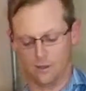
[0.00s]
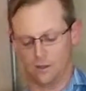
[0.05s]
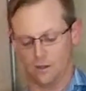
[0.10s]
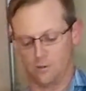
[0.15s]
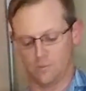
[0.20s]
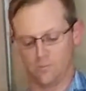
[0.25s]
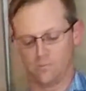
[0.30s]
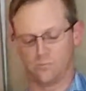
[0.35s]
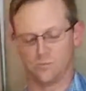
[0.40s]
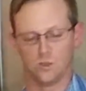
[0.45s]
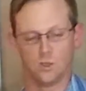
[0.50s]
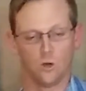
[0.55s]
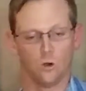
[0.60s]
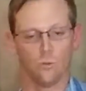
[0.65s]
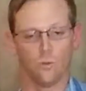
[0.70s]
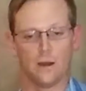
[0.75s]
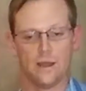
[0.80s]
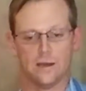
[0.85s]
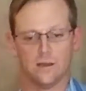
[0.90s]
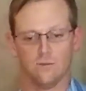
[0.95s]

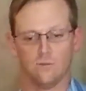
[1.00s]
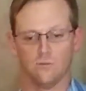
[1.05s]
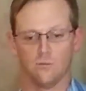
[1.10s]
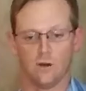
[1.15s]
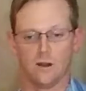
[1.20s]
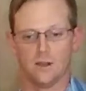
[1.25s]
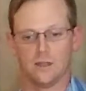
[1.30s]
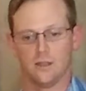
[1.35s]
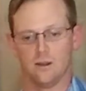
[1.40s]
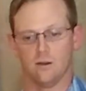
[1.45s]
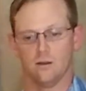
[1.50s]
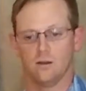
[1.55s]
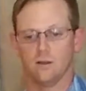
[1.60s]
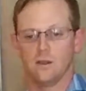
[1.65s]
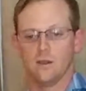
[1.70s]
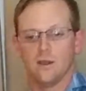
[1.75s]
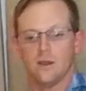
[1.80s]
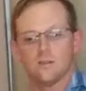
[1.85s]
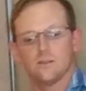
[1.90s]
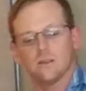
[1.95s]
right in front
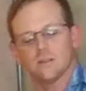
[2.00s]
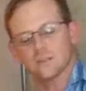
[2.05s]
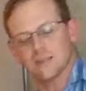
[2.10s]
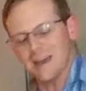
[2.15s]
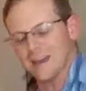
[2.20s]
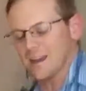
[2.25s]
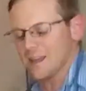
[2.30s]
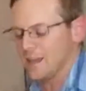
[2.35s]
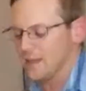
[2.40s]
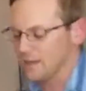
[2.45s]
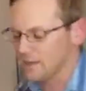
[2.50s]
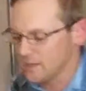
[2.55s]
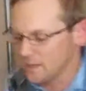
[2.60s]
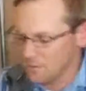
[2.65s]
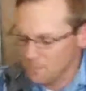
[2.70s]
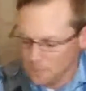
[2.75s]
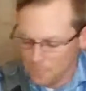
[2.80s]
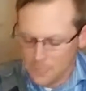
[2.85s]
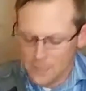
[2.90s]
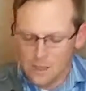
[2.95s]
here. That's kind of
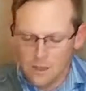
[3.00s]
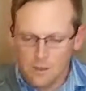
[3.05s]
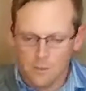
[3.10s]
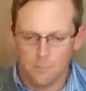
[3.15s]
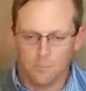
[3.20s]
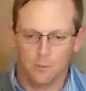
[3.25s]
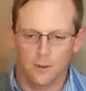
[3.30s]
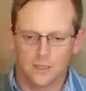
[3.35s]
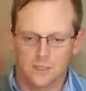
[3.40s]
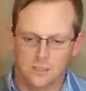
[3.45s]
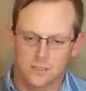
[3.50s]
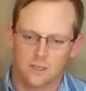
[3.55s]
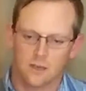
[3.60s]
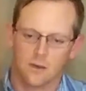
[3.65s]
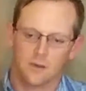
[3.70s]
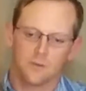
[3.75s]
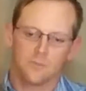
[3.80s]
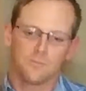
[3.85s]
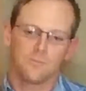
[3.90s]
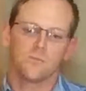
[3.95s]
handy. But
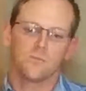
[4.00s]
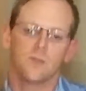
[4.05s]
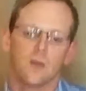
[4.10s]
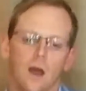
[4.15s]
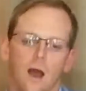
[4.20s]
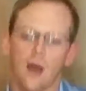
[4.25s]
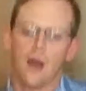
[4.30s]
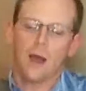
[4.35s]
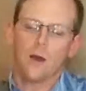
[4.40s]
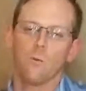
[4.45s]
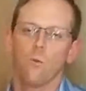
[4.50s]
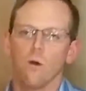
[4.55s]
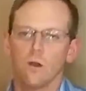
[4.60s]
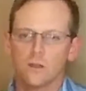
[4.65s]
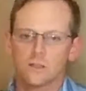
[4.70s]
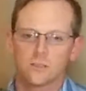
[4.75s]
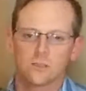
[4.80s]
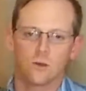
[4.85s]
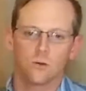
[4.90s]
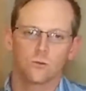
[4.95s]
I
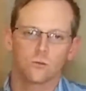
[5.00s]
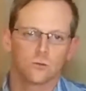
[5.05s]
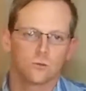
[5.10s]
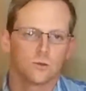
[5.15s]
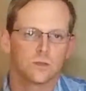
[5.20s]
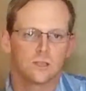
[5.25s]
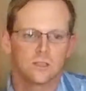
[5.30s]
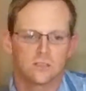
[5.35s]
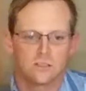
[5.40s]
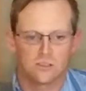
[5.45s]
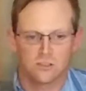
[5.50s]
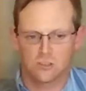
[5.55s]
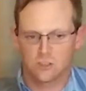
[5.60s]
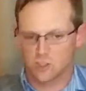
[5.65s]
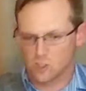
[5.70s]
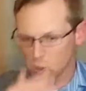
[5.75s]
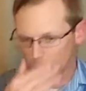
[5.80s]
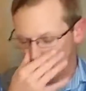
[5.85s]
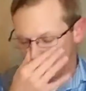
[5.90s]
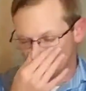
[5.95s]
wanted to go through this and
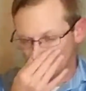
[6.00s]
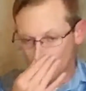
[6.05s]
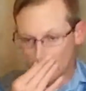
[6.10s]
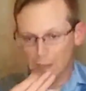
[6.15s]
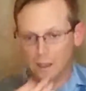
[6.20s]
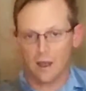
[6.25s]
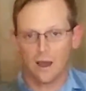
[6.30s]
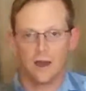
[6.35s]
just show you what I